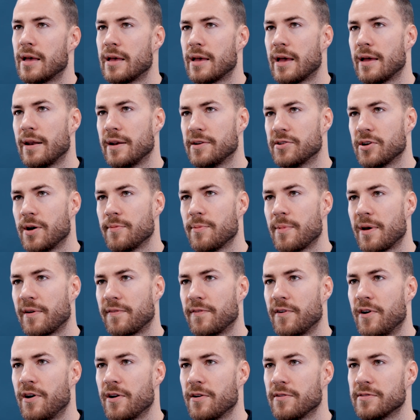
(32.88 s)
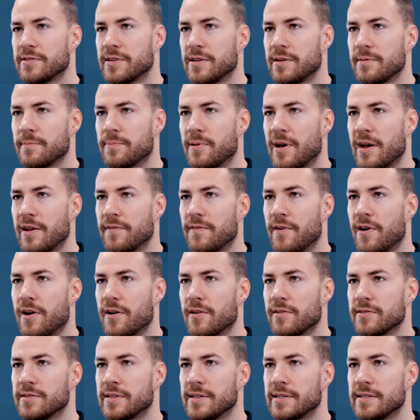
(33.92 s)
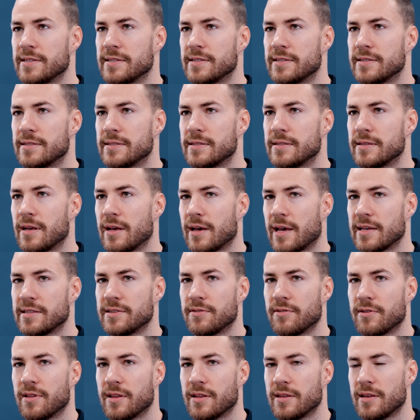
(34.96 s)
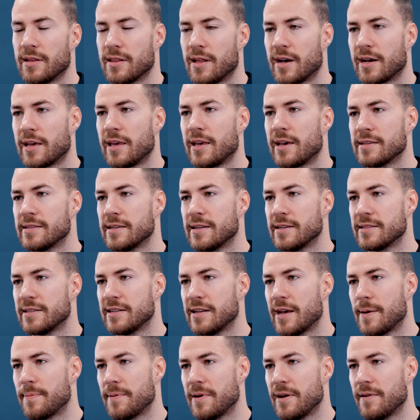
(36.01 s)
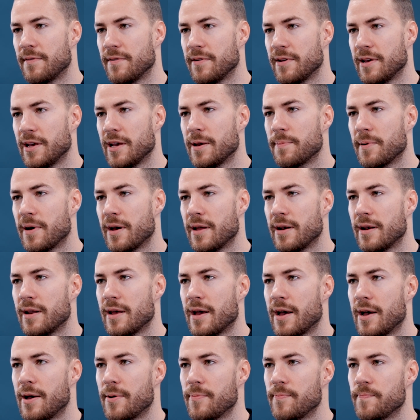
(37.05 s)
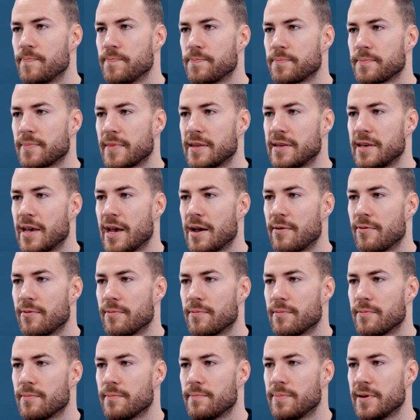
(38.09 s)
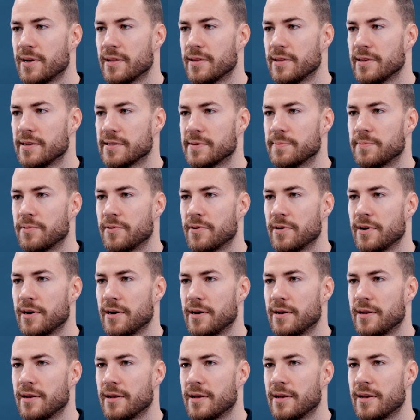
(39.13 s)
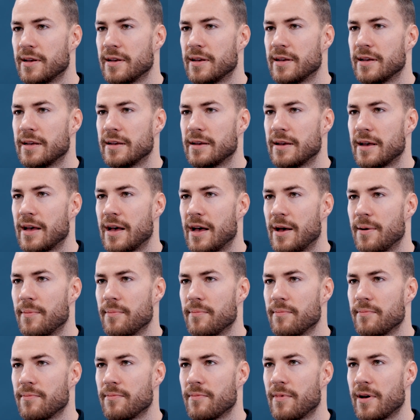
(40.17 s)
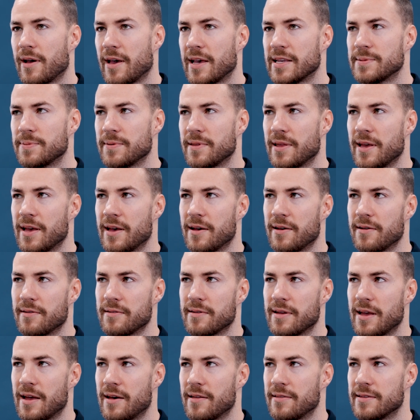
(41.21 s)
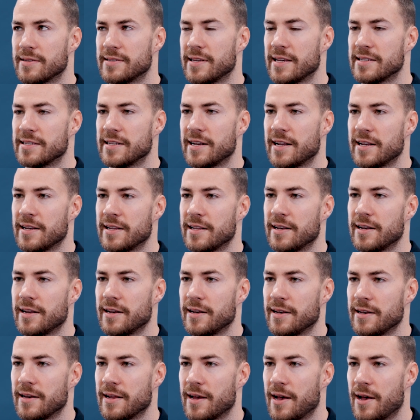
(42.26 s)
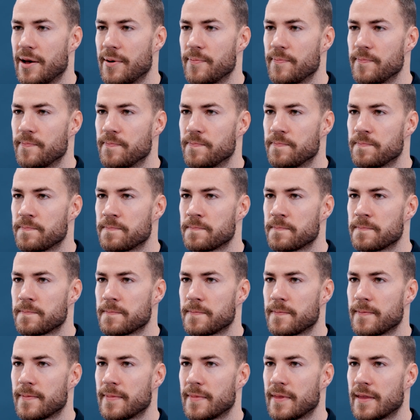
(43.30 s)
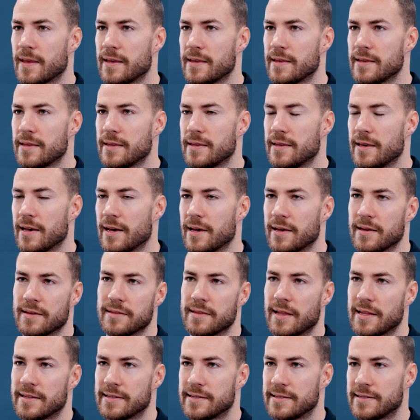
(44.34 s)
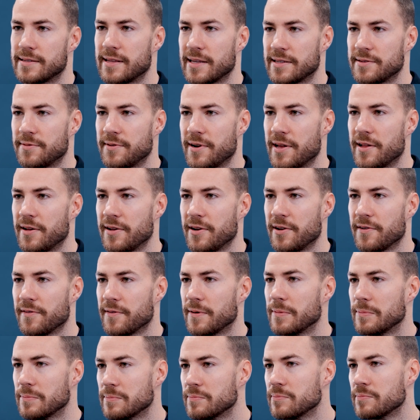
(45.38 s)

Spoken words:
anytime you make finals and playing finals is, I guess you're lucky because it doesn't happen every year. But yeah, we're bitterly disappointed, I guess, with how the season ended. And yeah, that's the reality of it.